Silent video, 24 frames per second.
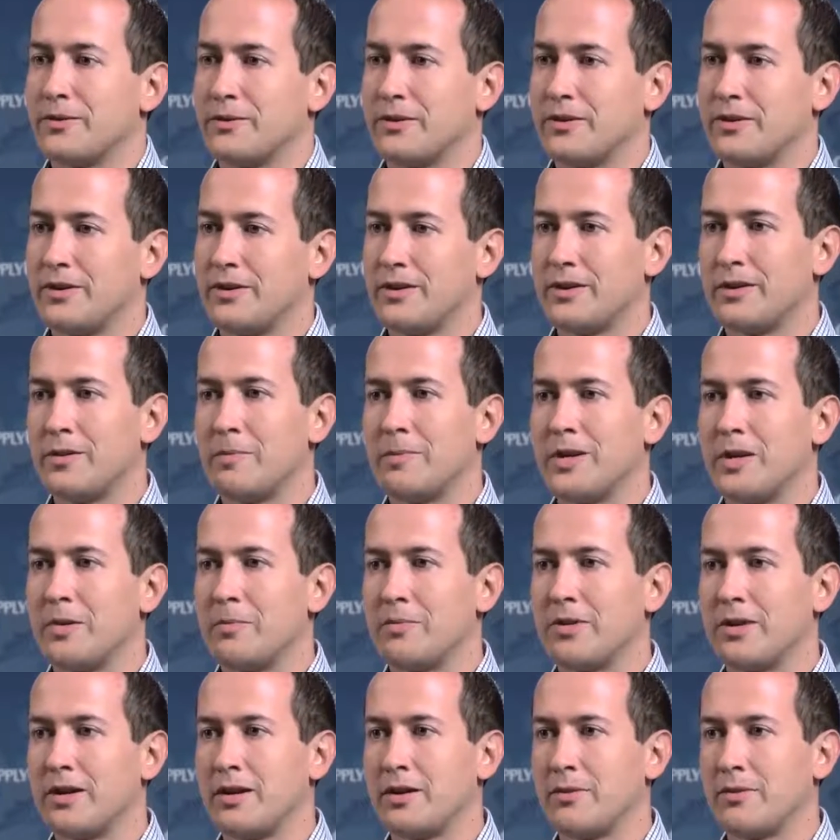within the demand
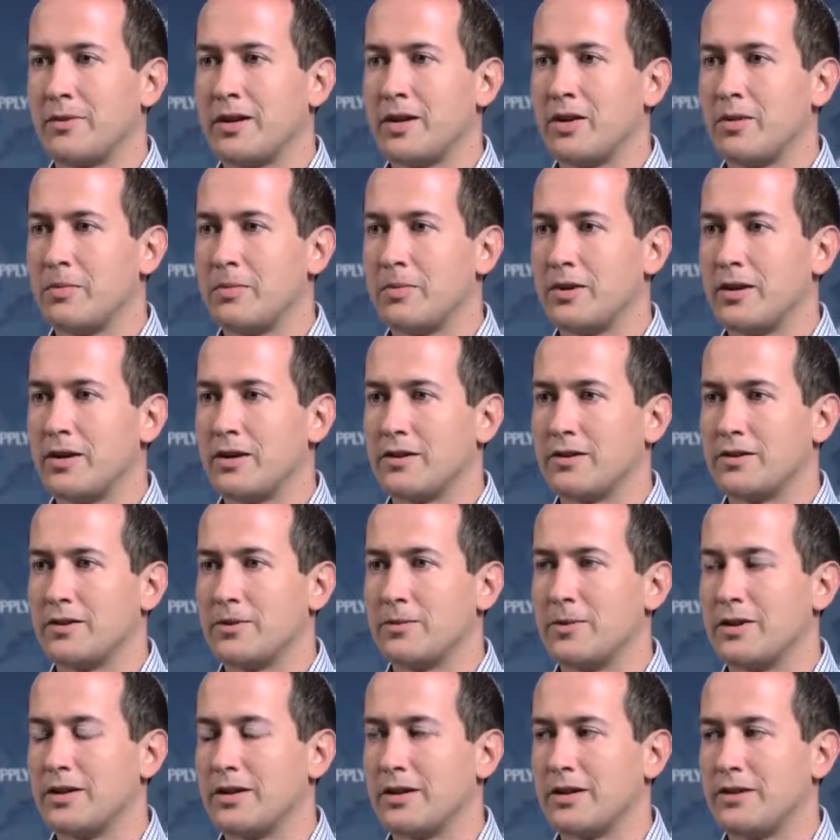planning realm, but also
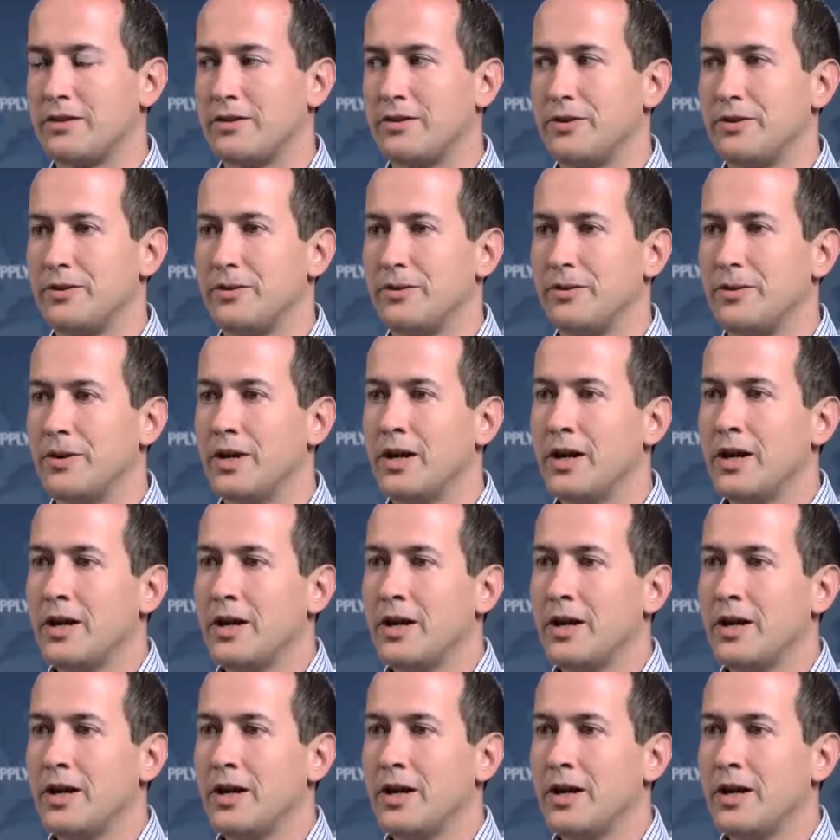wanting to